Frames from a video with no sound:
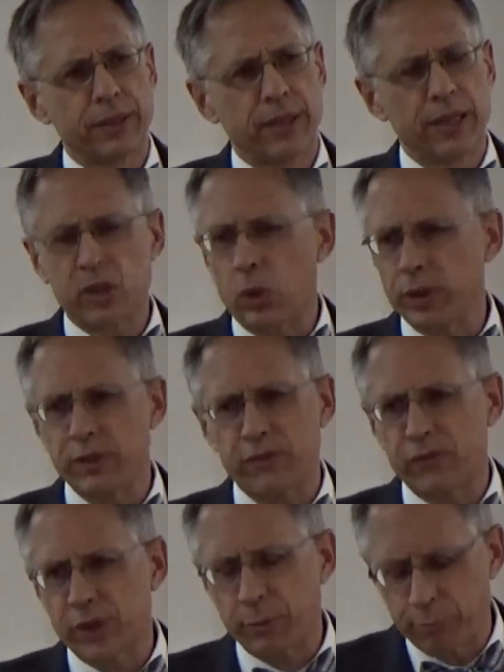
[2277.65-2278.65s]
It's only
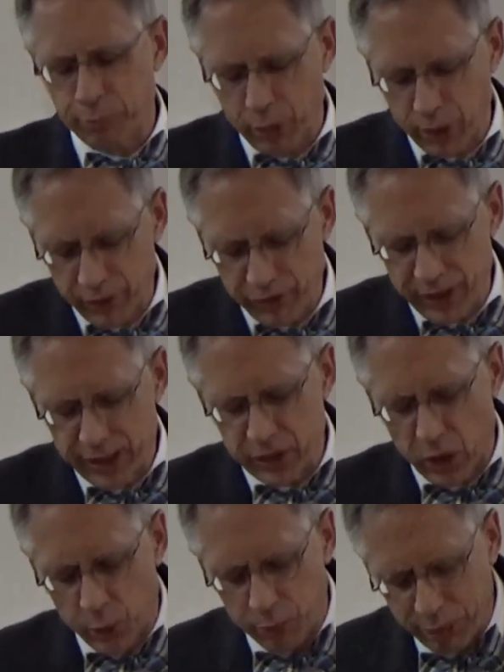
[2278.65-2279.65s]
for the perfect
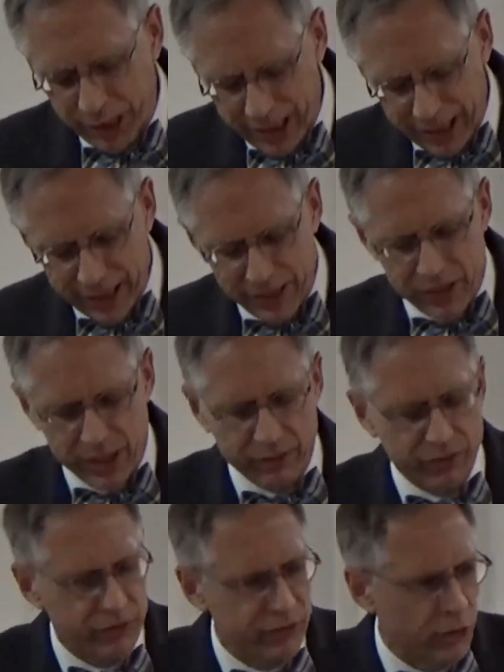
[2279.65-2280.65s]
obedience and
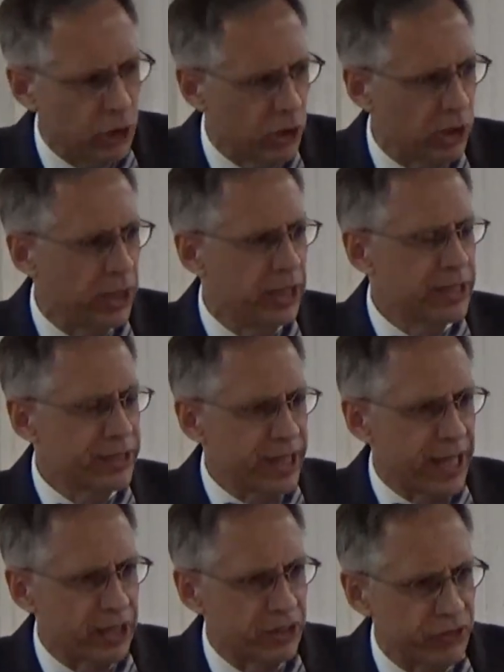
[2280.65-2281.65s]
full
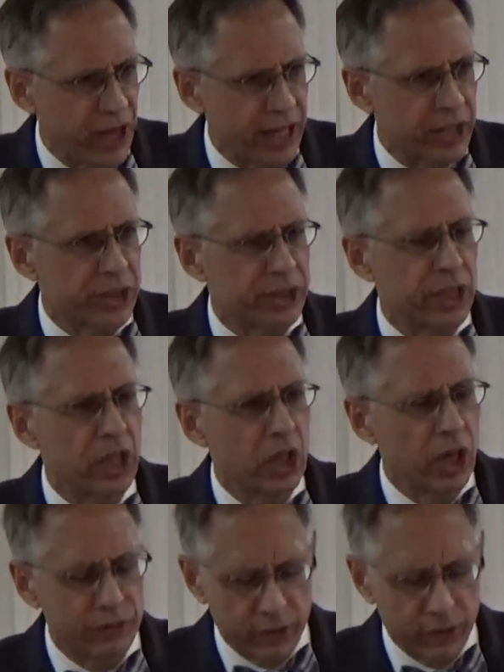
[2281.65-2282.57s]
satisfaction of the